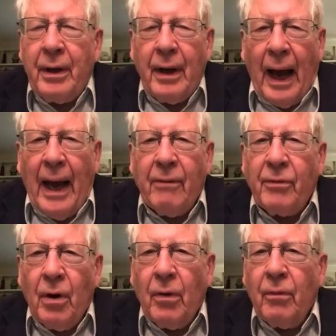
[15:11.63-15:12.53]
I have
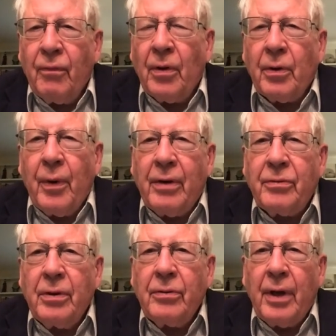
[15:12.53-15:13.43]
no further
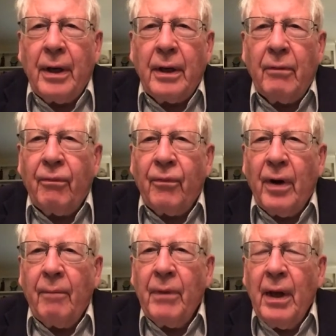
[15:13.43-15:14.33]
questions, and
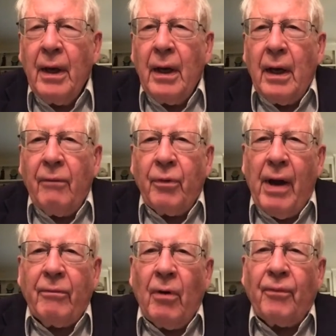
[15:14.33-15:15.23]
if we
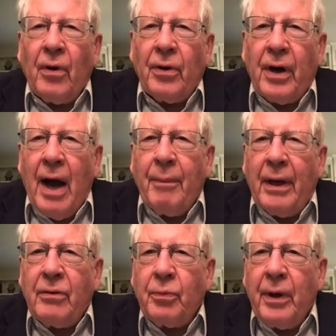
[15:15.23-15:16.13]
have no further
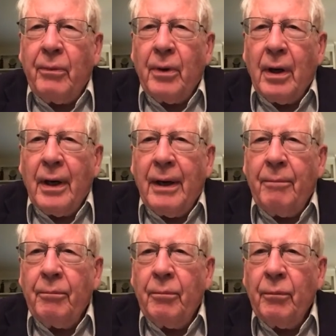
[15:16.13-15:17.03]
comments, we
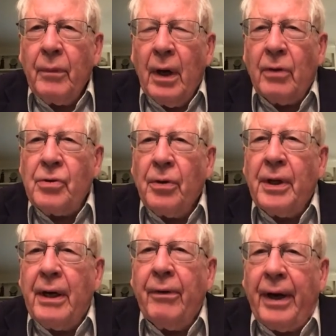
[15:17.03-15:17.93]
will adjourn
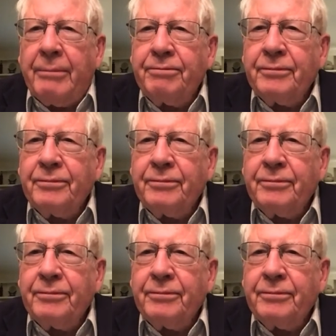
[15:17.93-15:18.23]
the hearing.